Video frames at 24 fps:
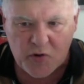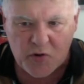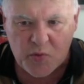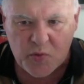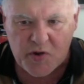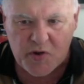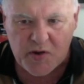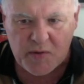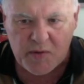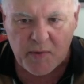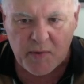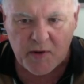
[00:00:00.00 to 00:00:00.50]
which
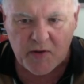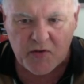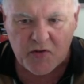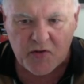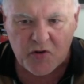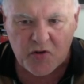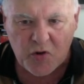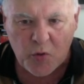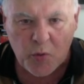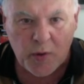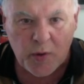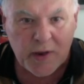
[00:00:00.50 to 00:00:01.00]
he must
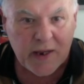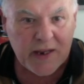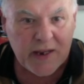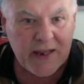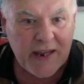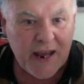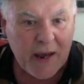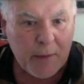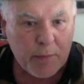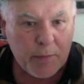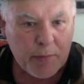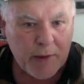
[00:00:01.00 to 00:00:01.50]
do, we can
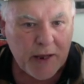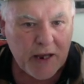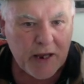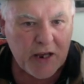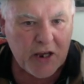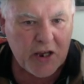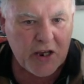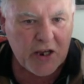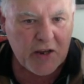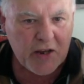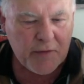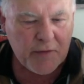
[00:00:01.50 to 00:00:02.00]
now play
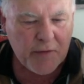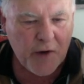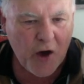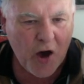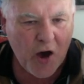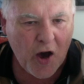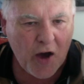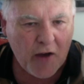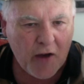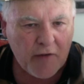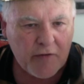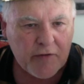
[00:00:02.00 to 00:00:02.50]

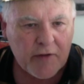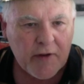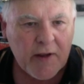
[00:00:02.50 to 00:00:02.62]
e5.